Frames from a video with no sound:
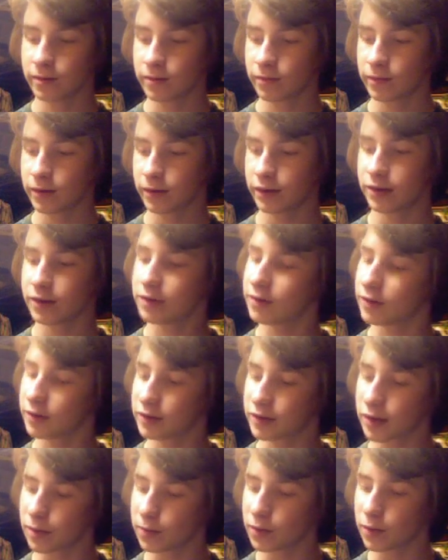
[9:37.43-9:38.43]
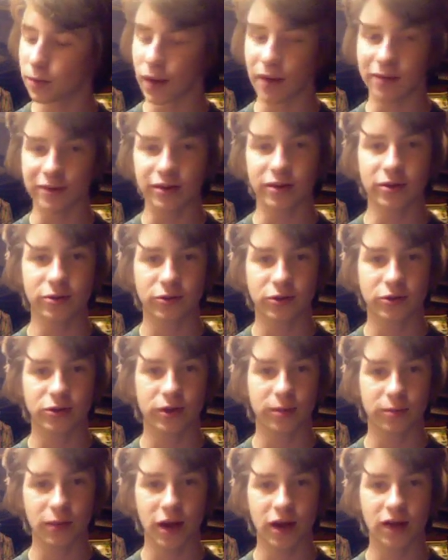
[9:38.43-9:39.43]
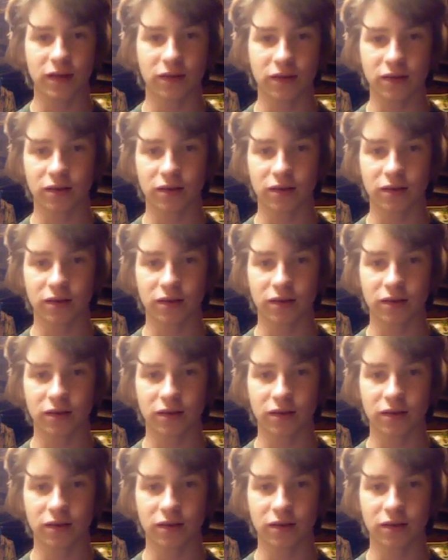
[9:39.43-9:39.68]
There's something about the new streamlines,